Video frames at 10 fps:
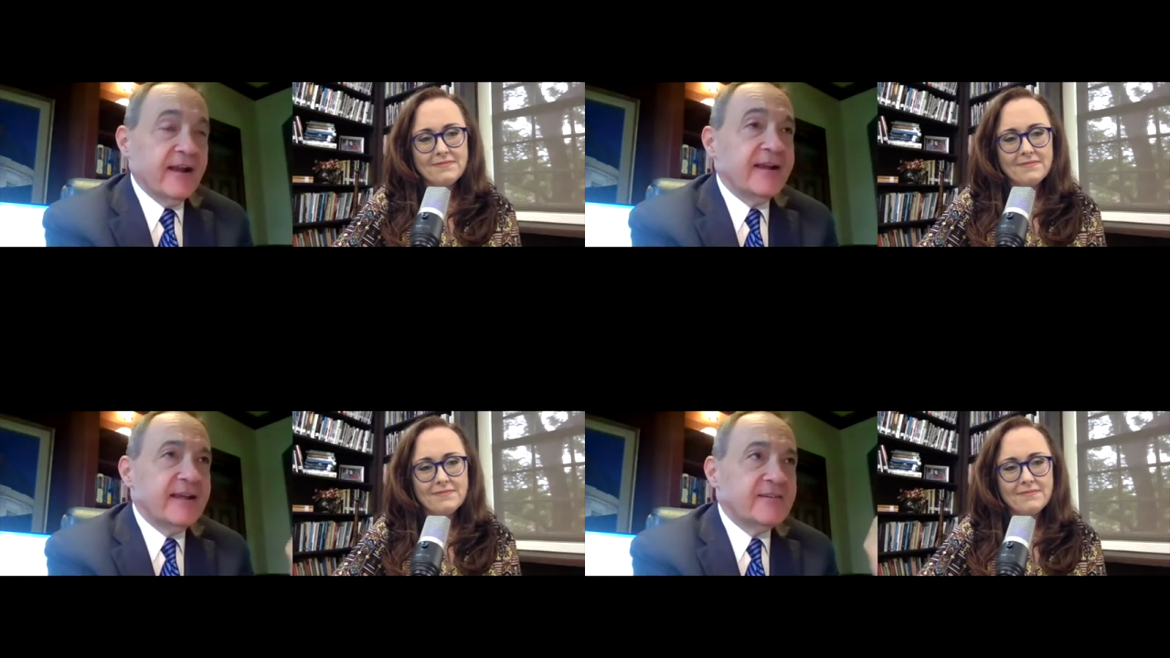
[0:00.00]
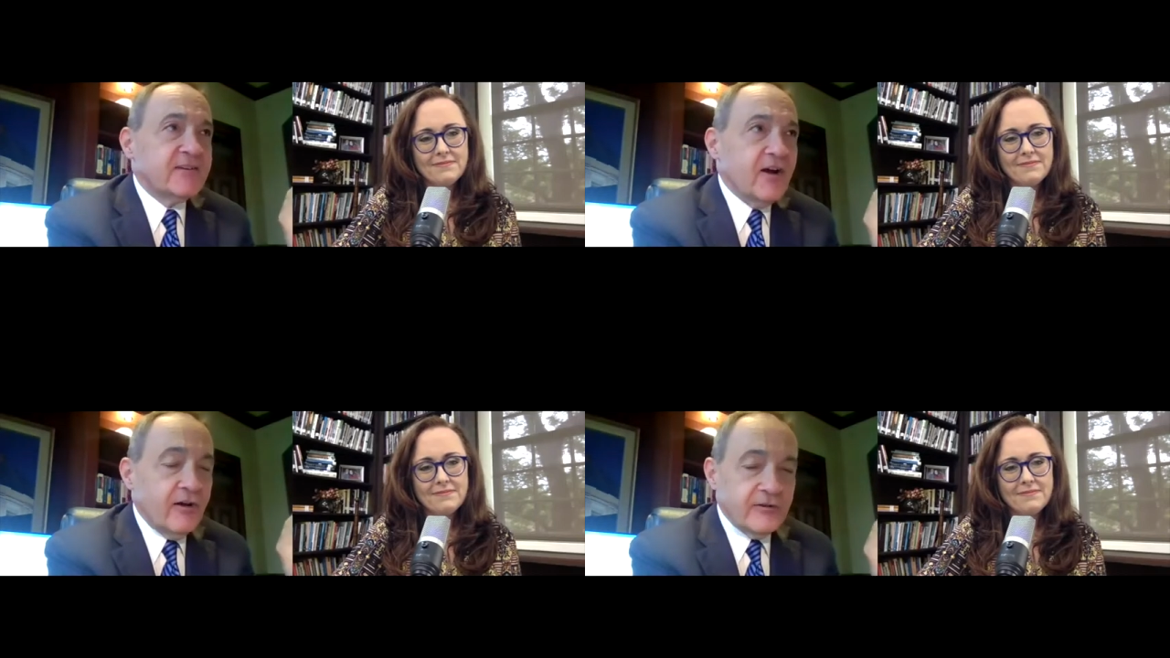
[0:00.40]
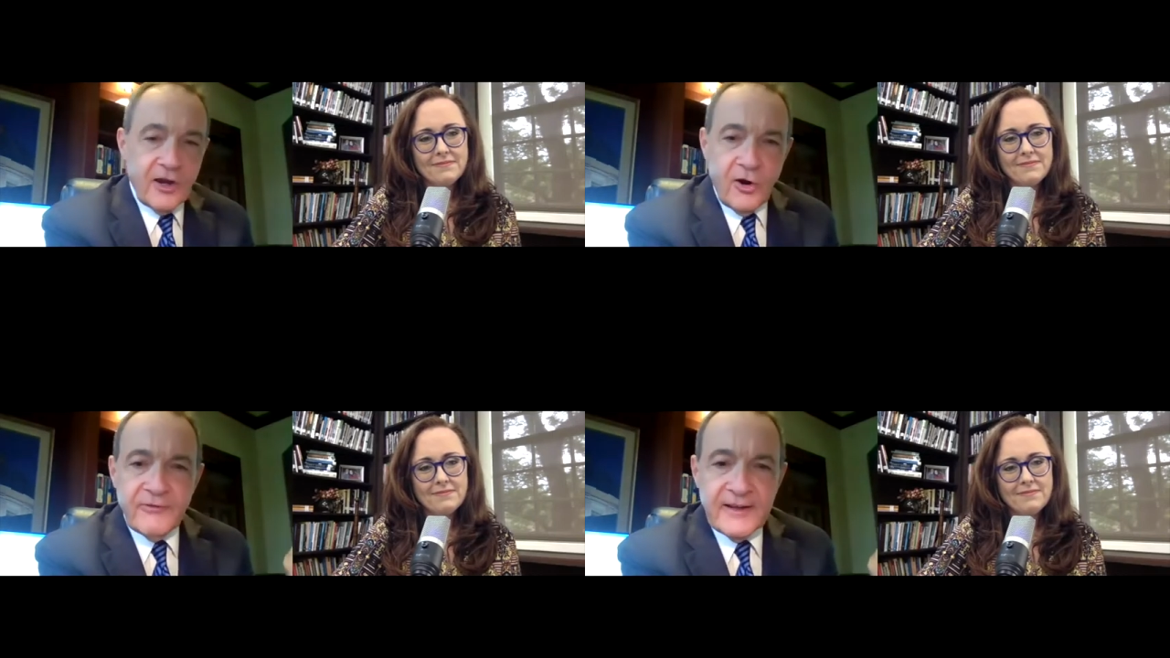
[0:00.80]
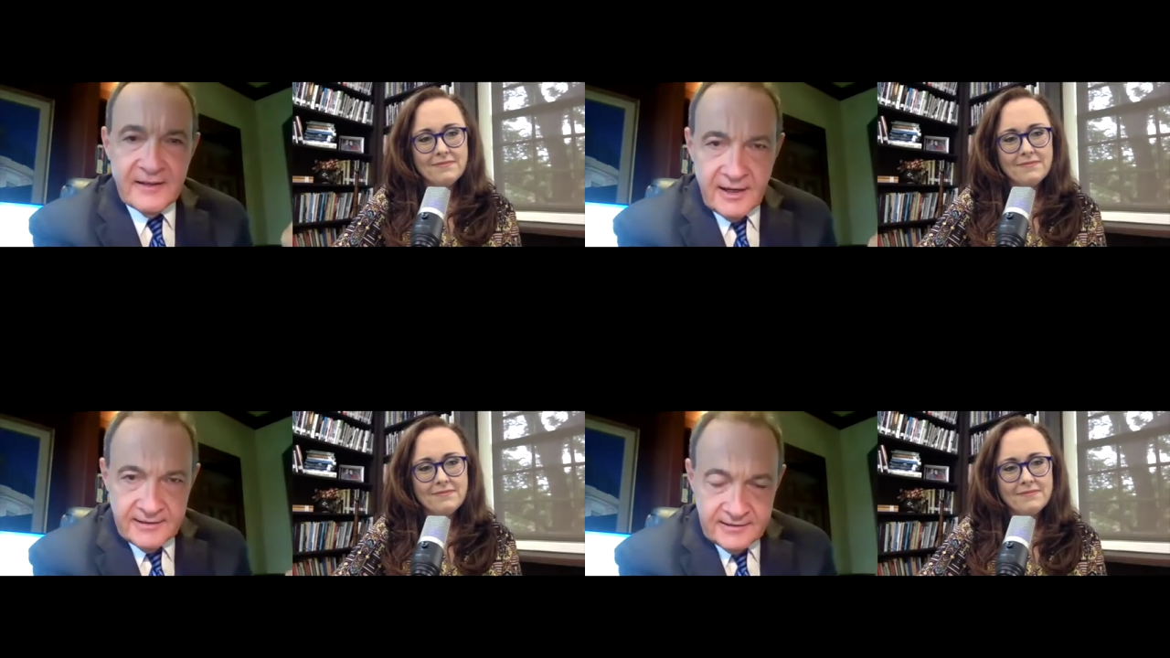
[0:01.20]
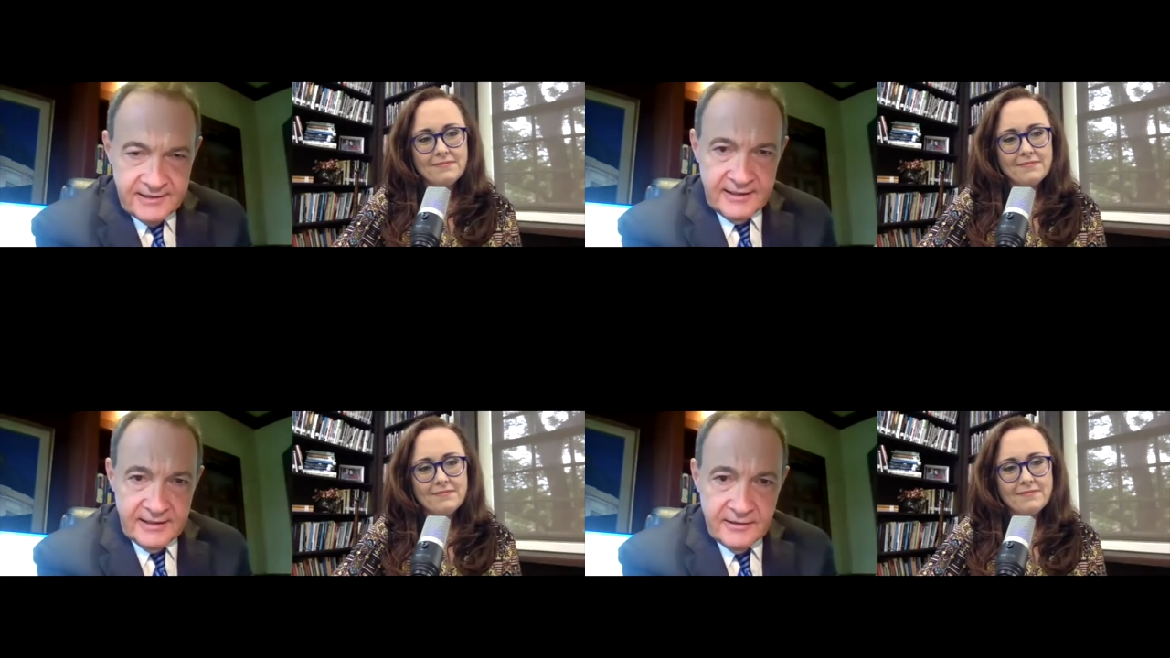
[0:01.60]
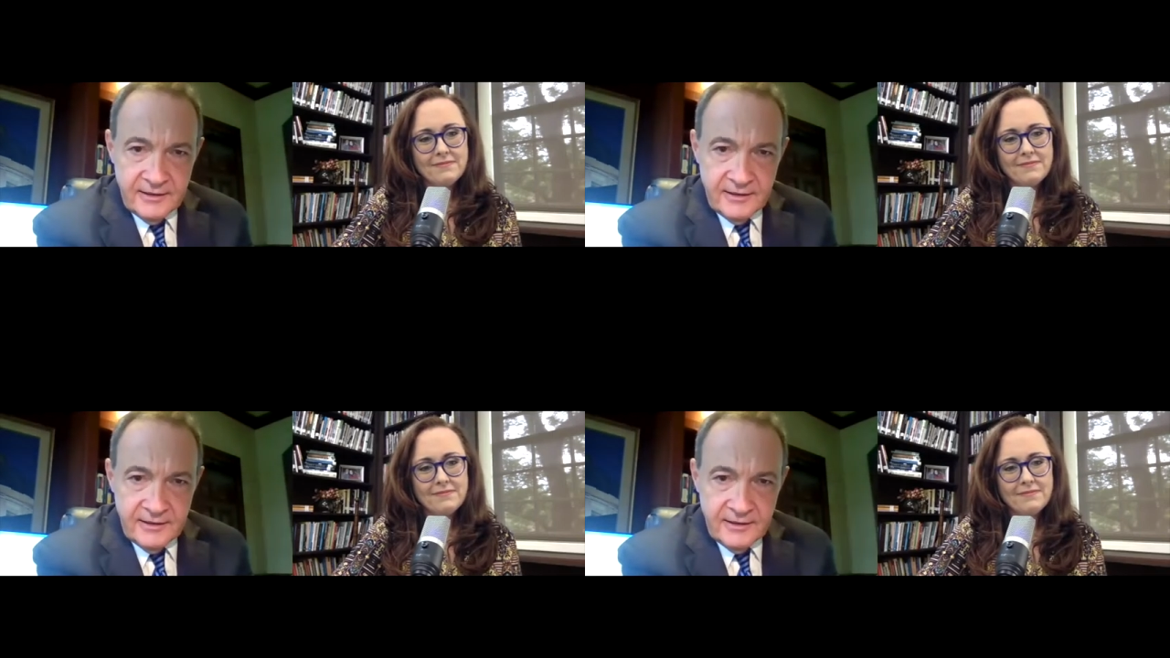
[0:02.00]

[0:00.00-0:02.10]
Speaker 1: It's called COVID nineteen,